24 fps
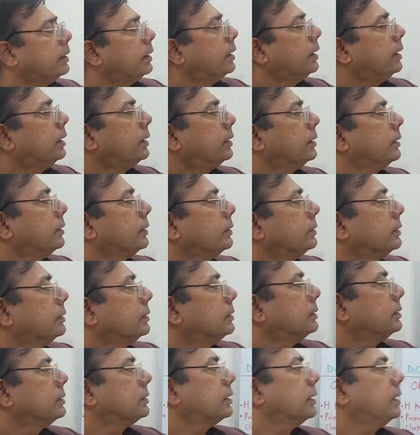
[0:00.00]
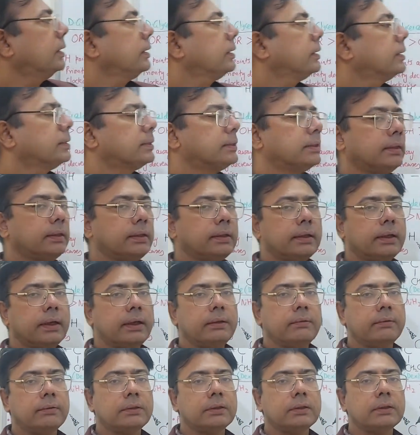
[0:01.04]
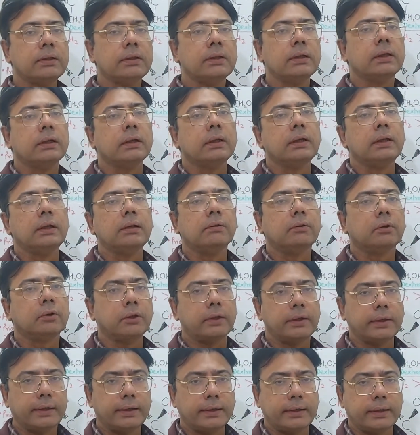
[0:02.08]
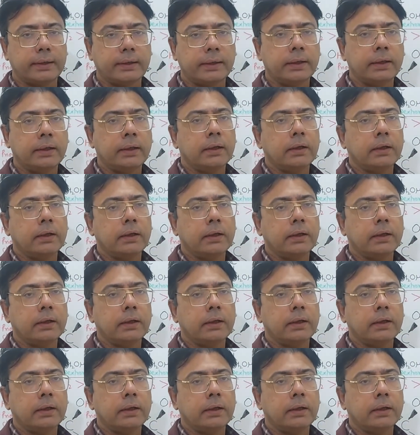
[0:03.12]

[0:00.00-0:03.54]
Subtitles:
and this is L-glyceraldehyde, which is levorotatory.